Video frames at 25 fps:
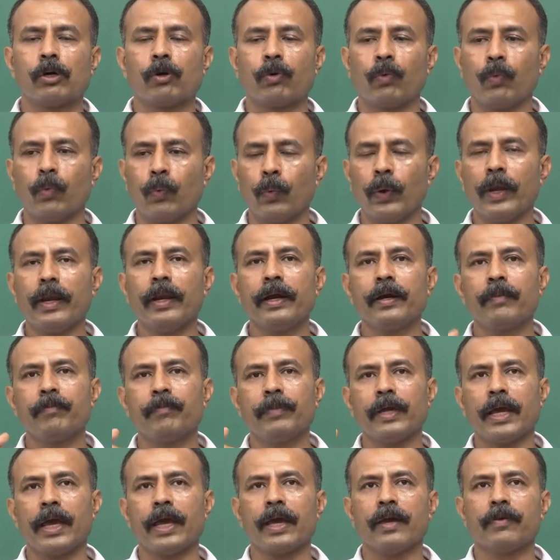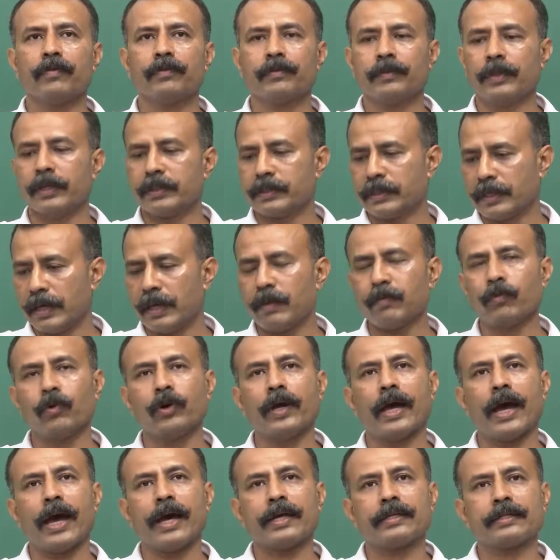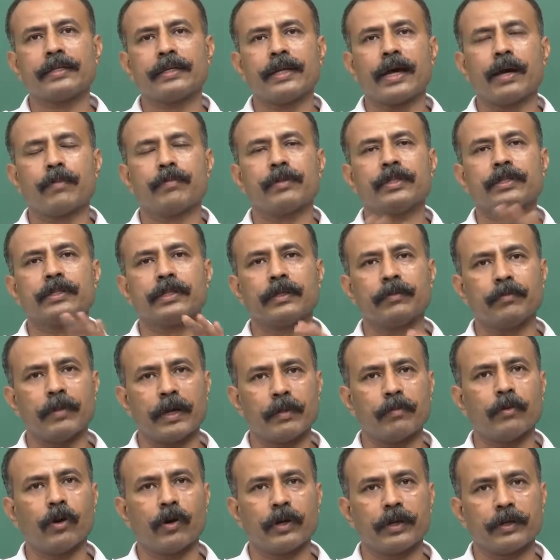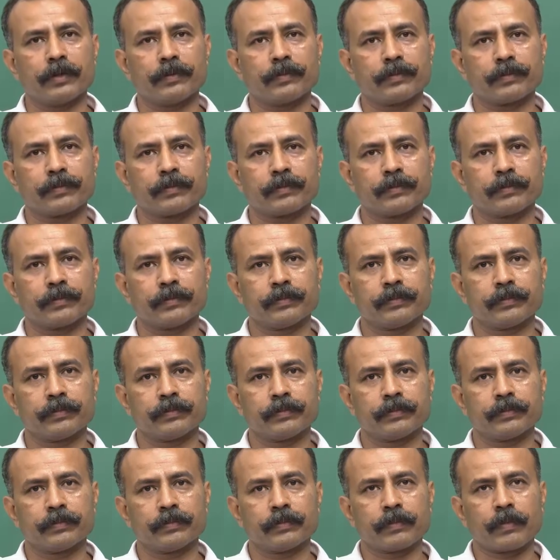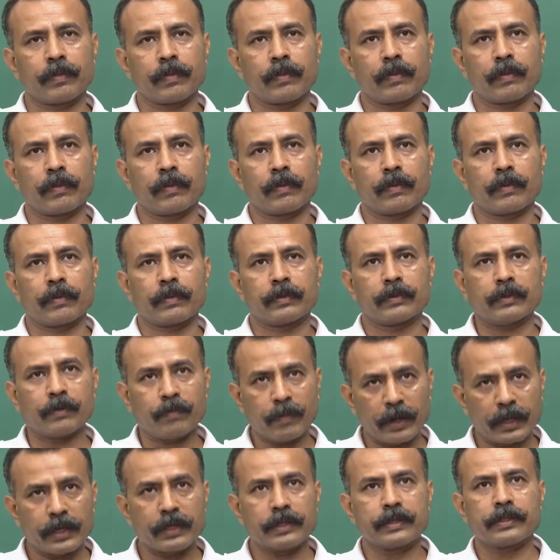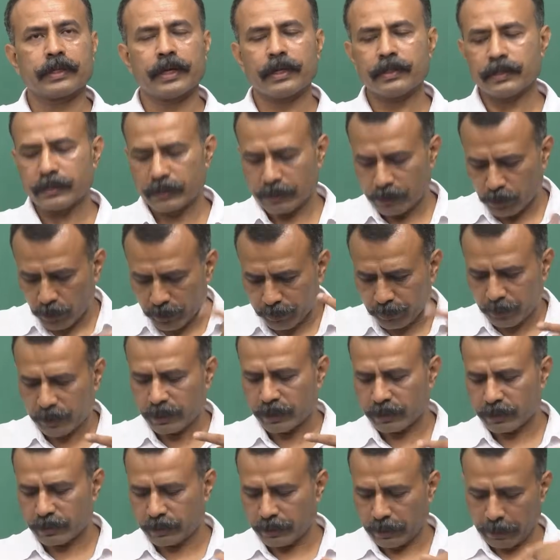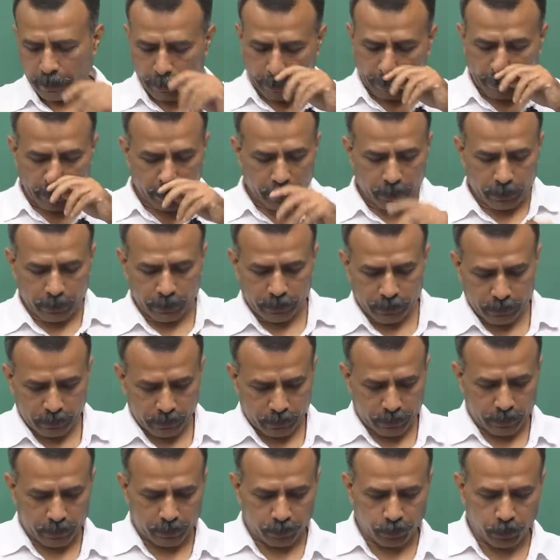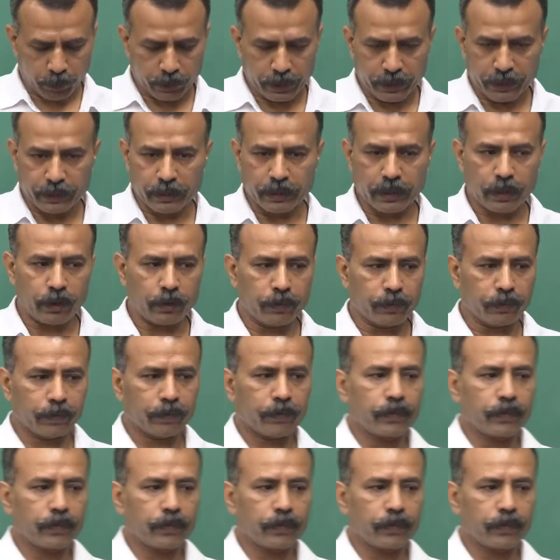will it behave the same way as it happens in my body? Is it making sense? Let me just put it now